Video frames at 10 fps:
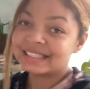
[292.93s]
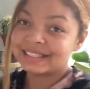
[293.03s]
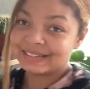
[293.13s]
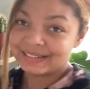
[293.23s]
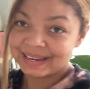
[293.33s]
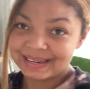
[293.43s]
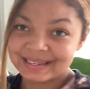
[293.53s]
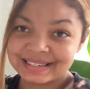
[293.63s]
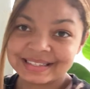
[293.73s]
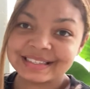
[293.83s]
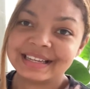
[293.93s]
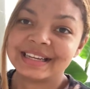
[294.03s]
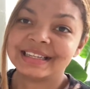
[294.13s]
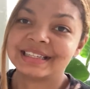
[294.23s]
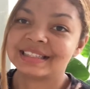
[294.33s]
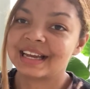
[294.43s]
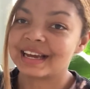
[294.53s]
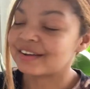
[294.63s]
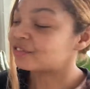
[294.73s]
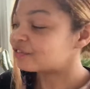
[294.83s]
little lady is
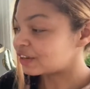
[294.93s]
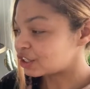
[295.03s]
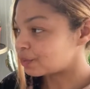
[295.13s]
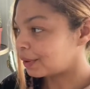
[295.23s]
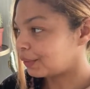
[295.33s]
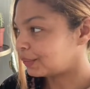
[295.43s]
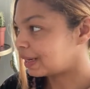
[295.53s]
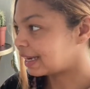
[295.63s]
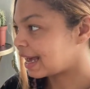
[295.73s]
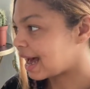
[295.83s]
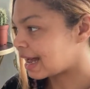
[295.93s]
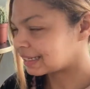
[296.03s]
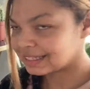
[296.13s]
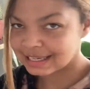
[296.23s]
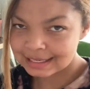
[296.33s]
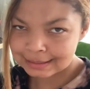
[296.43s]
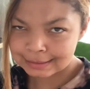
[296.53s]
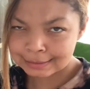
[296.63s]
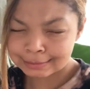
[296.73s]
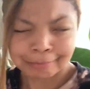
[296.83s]
a fishbone cactus.